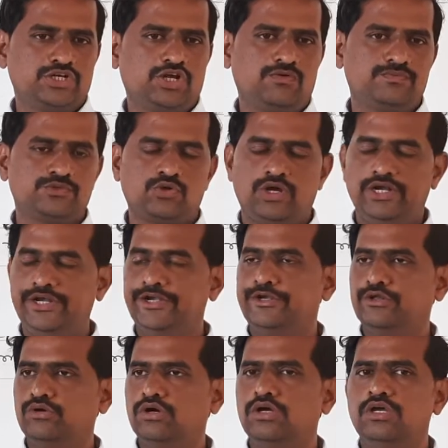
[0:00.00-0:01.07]
of solid
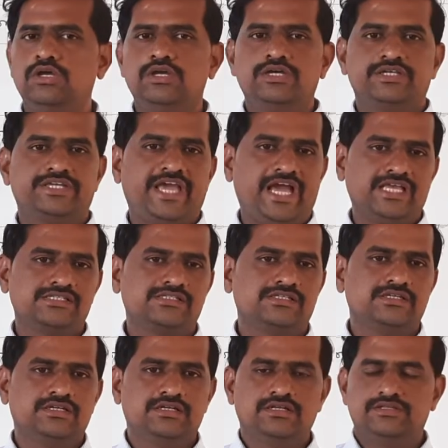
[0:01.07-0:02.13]
to
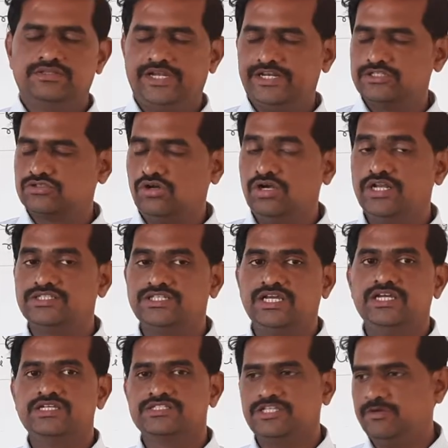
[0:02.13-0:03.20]
gas, that is called as a
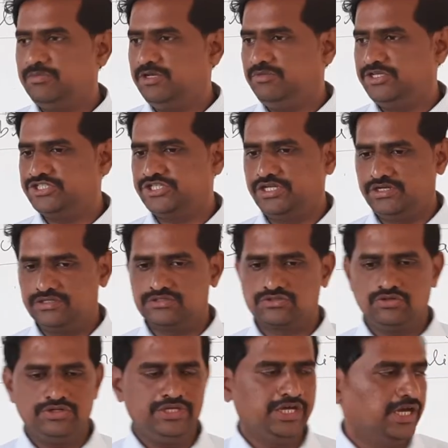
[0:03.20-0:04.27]
sublimation.
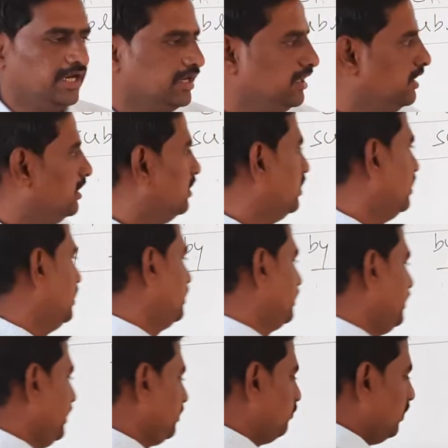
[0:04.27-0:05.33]
So here
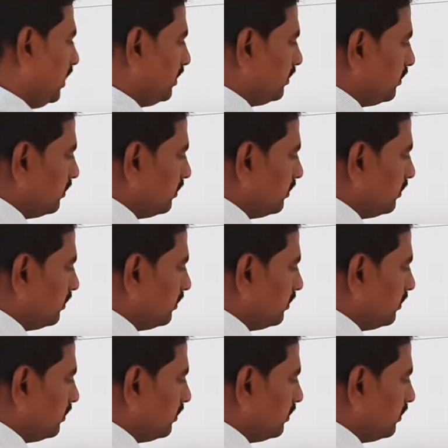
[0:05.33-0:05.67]
take one